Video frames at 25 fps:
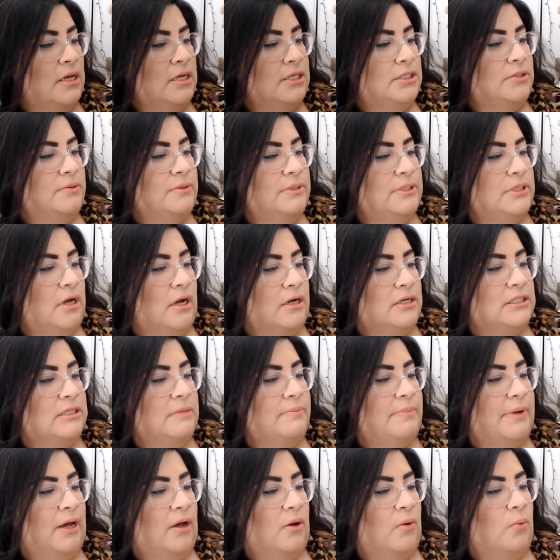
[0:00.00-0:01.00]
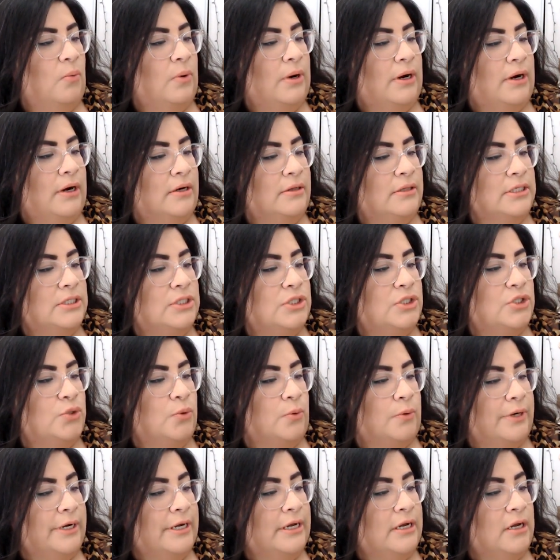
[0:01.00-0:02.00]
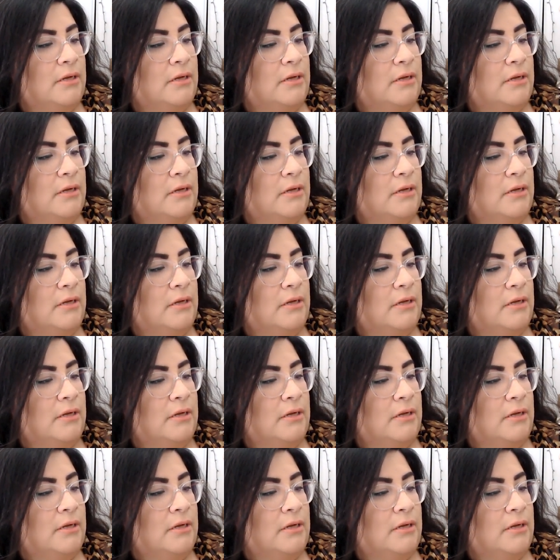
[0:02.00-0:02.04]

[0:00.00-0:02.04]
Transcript: So it talks about where the story